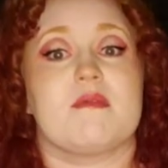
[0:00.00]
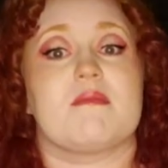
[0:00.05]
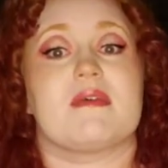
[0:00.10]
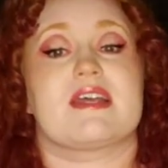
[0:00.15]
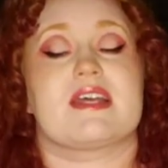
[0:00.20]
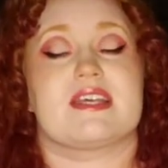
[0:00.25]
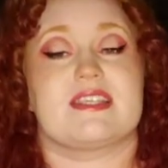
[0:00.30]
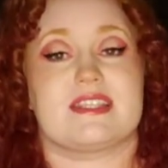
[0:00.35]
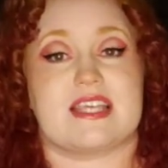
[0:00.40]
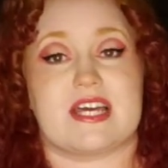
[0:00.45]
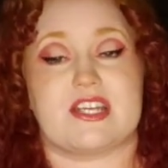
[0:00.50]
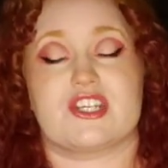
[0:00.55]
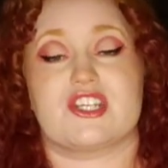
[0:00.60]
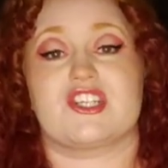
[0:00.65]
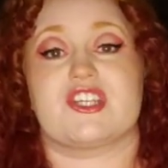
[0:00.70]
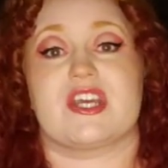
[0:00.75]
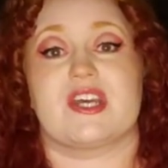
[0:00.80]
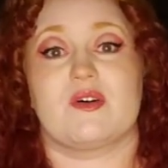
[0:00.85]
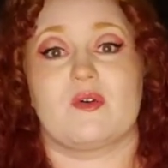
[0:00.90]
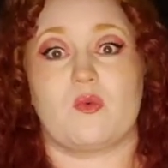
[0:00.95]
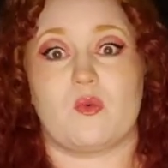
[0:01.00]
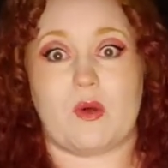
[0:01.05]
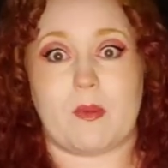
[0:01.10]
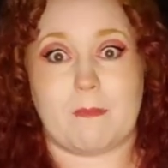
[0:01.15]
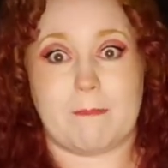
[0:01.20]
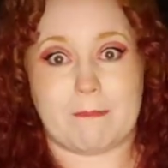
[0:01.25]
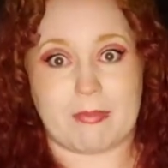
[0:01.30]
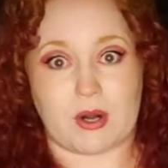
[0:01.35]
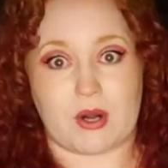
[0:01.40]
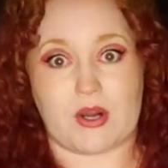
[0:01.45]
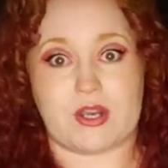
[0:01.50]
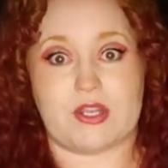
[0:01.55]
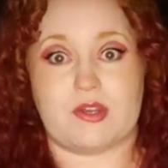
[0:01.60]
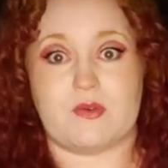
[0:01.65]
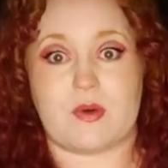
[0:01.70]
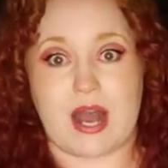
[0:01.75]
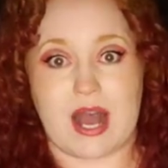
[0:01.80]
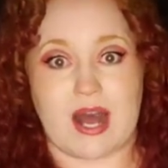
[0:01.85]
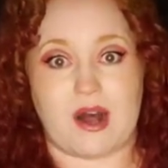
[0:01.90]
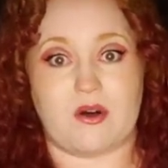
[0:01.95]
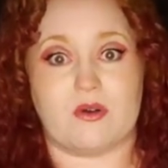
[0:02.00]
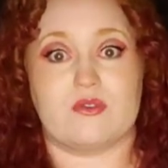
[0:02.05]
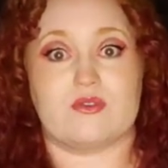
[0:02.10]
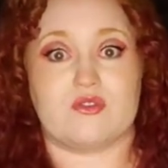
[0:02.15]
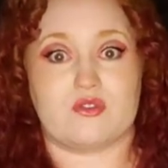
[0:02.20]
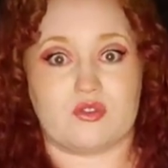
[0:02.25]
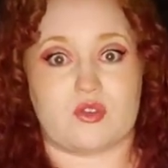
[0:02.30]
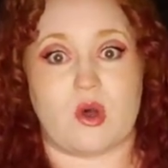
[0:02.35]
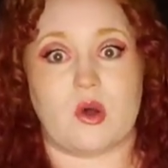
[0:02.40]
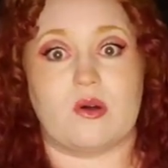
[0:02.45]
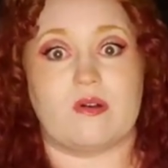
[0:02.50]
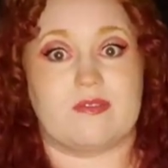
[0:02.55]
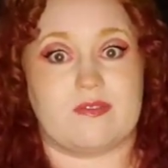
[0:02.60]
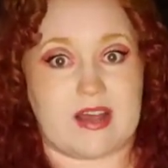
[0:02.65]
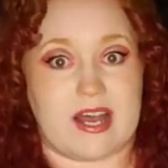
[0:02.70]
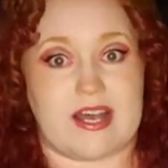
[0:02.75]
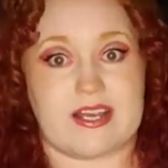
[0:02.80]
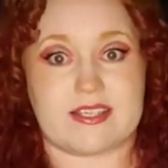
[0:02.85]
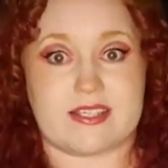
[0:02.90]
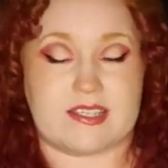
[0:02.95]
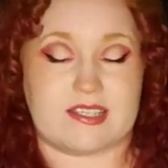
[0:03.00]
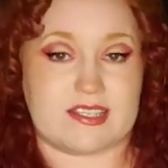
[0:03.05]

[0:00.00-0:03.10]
because that shit will burn you out so fast,